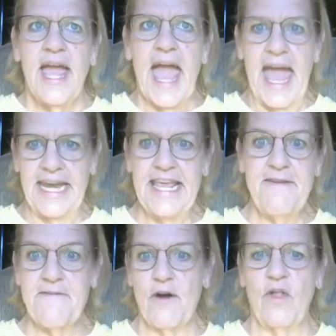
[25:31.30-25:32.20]
And he
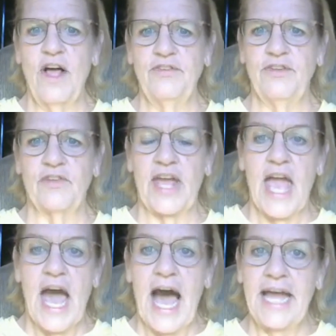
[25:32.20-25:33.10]
felt lost. He was like,
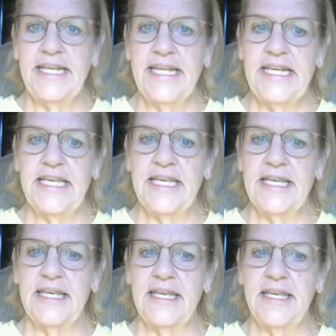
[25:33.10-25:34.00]
I'm
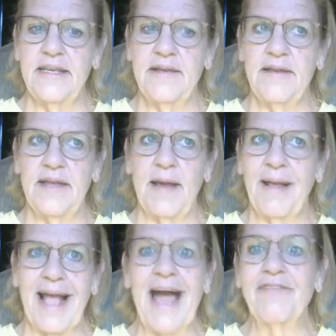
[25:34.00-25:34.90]

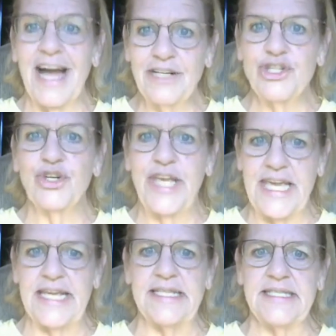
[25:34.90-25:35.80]
like, I've got your
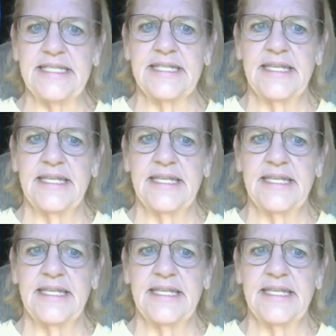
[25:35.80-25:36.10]
keys.